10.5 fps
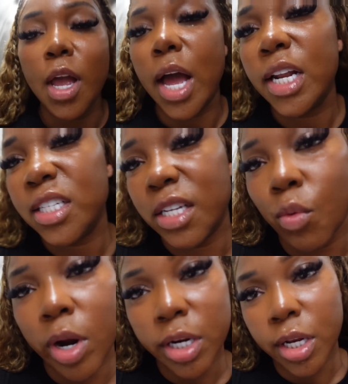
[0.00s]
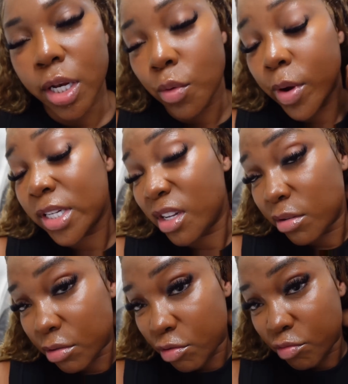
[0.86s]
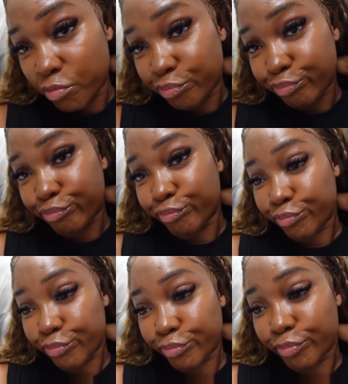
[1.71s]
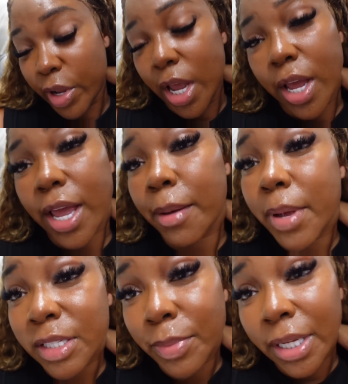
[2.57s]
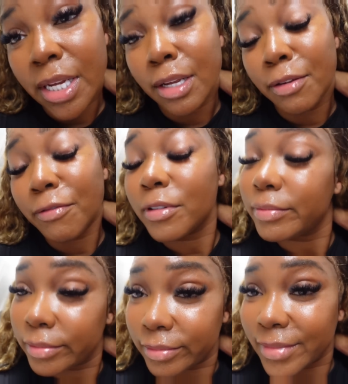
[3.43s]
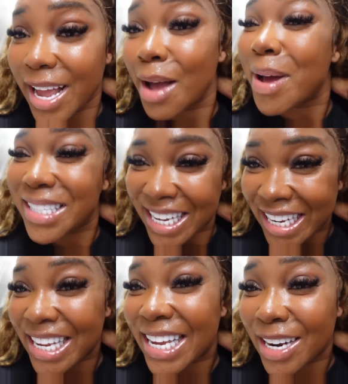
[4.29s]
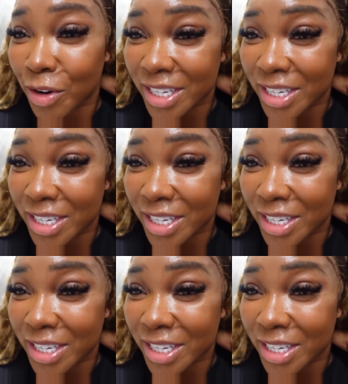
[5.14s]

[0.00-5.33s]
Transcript: I need to get work done anyway, so it's cool. And best believe, I'm about to eat again